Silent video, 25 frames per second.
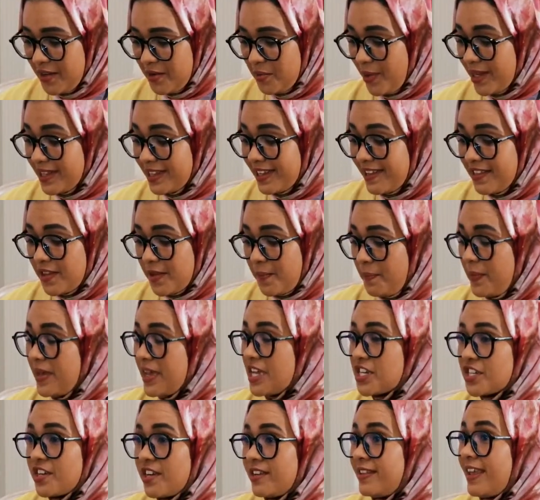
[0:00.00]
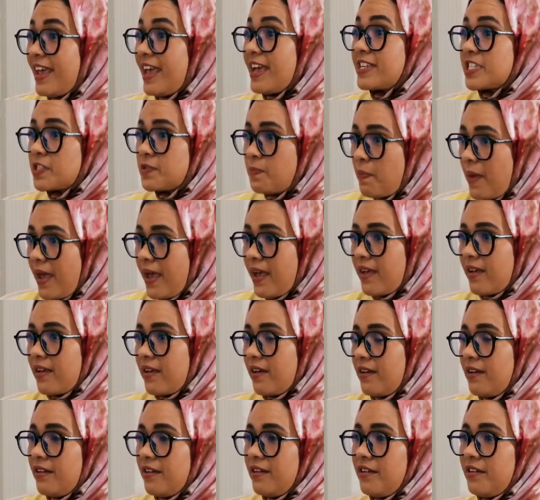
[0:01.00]
What can the patient
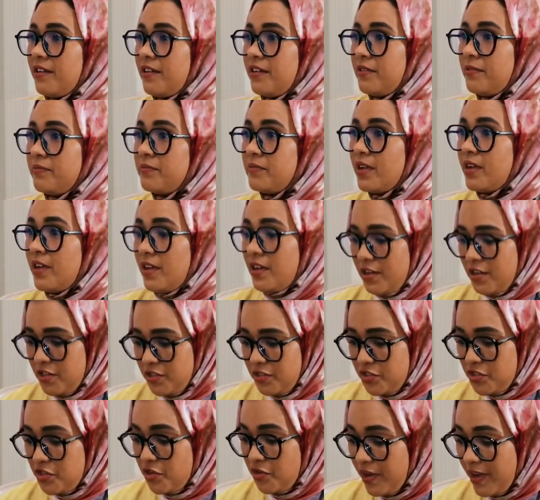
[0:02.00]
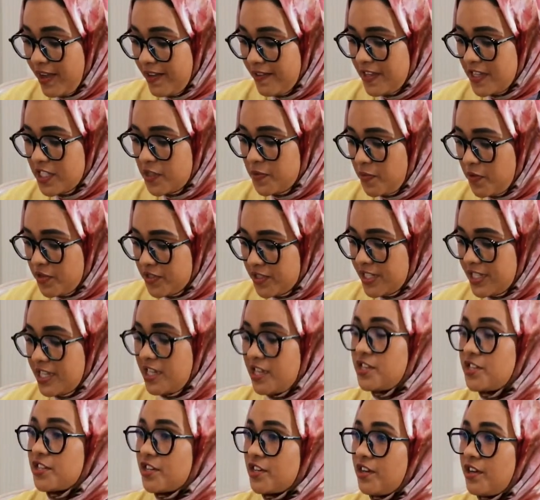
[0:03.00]
expect during this
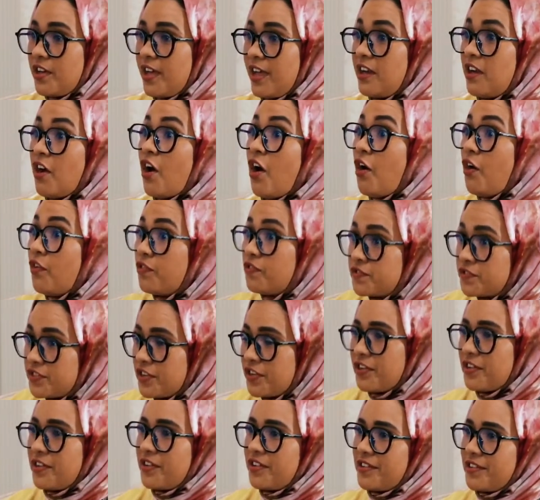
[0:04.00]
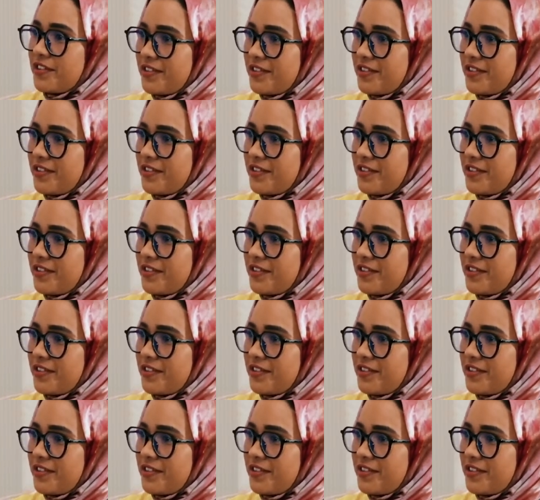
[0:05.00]
procedure and after?